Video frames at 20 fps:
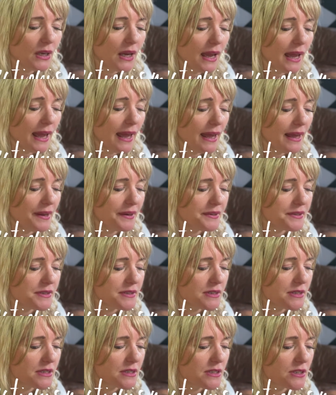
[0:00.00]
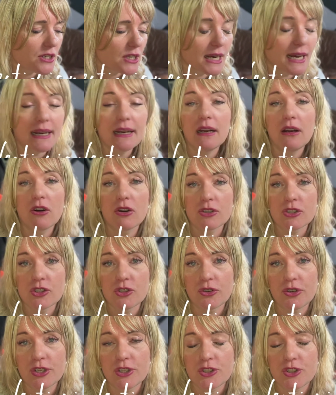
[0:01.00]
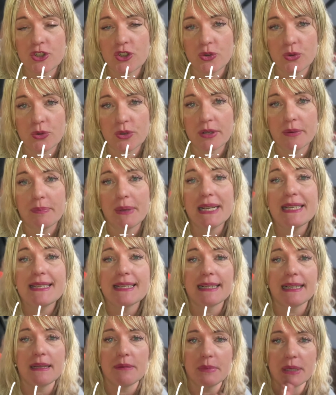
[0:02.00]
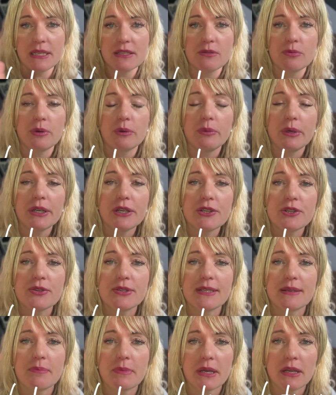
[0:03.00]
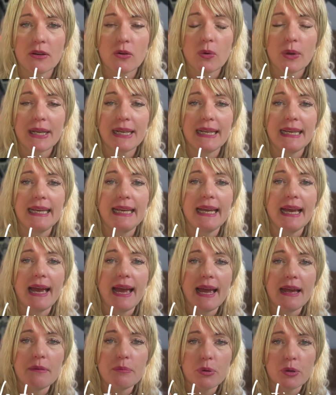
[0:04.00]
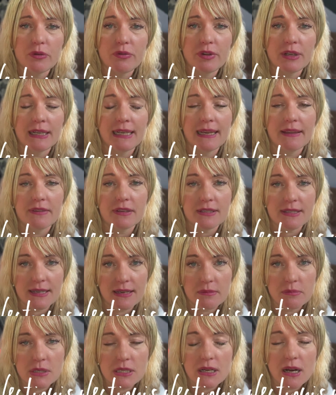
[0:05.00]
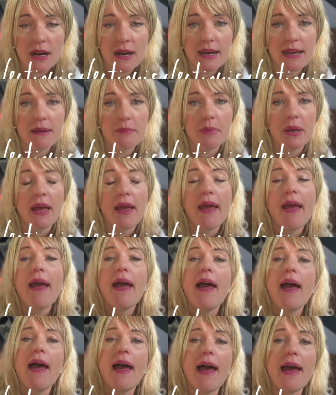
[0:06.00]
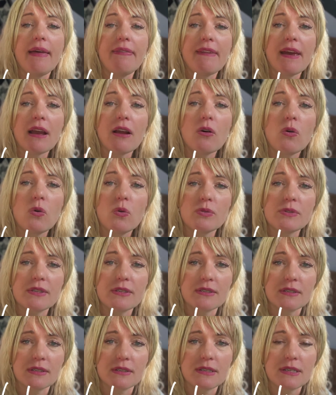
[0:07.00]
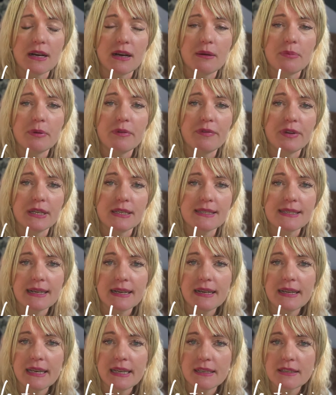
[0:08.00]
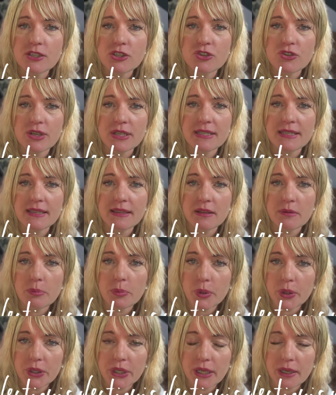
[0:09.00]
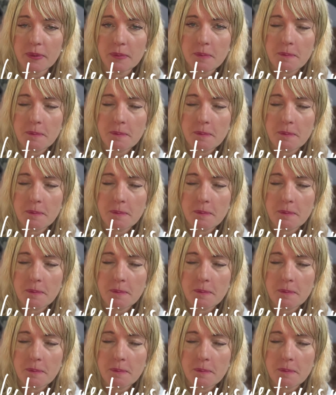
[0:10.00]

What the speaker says: And to cut a long story short, it basically means we want to do something quickly and perfectly at the same time, and that causes a type of anxiety and stress in the body.